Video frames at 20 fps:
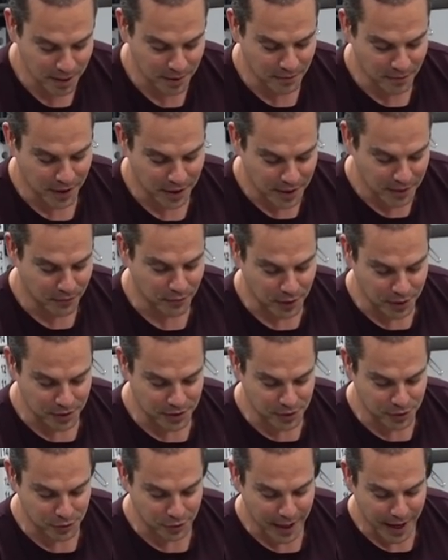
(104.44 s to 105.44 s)
my very
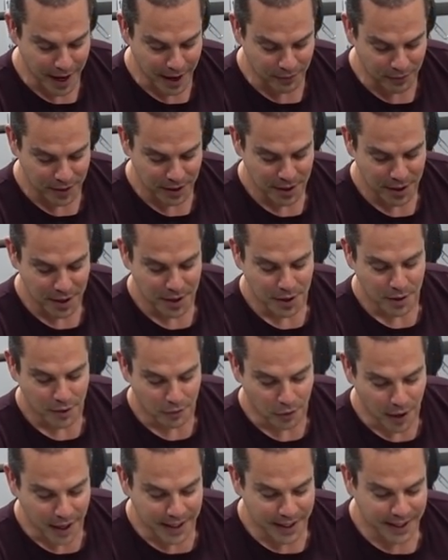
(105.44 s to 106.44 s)
first draft,
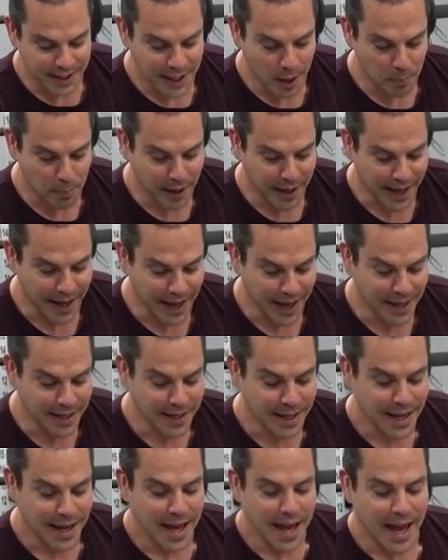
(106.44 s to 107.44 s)
writing it out by hand,
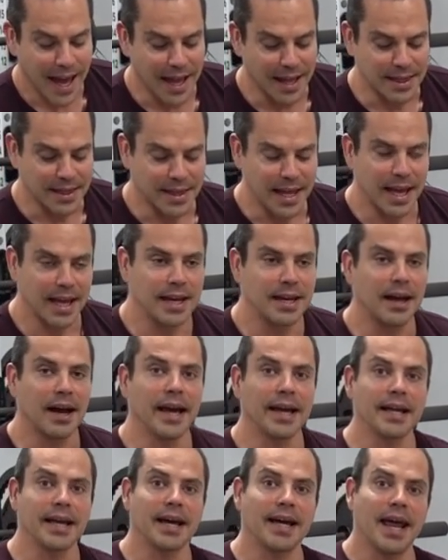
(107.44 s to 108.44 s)
and then
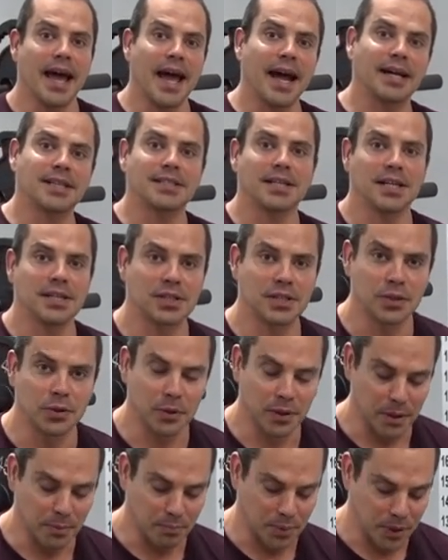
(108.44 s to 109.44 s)
I got access to
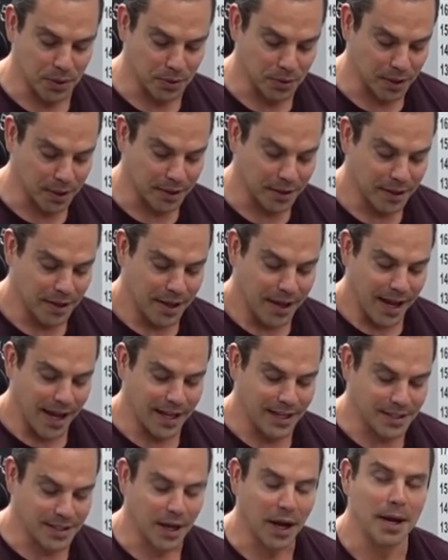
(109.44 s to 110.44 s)
a computer
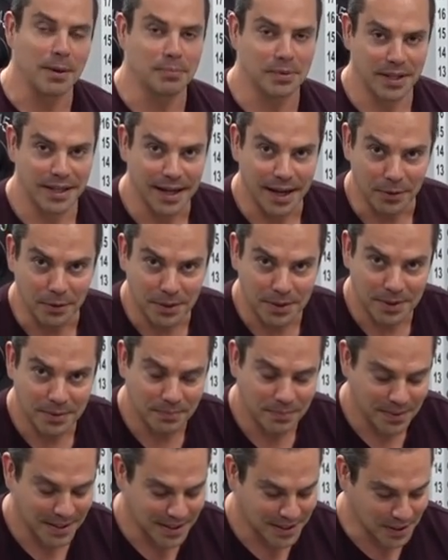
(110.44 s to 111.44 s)
and typed it out.
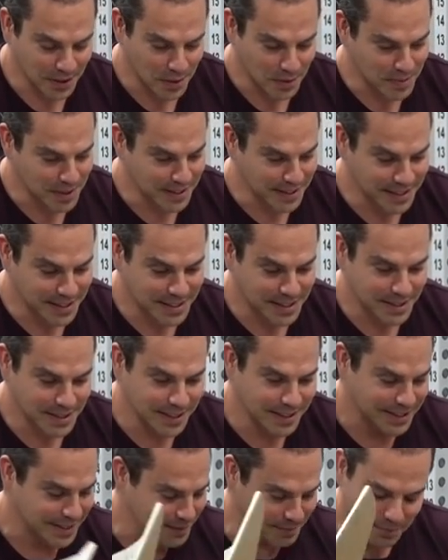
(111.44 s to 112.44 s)
So, I mean, this
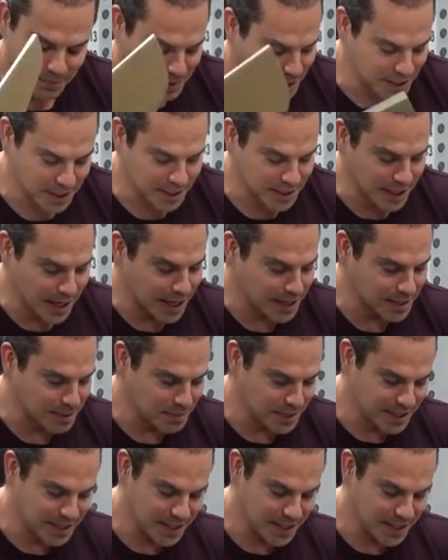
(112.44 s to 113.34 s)
it's awesome to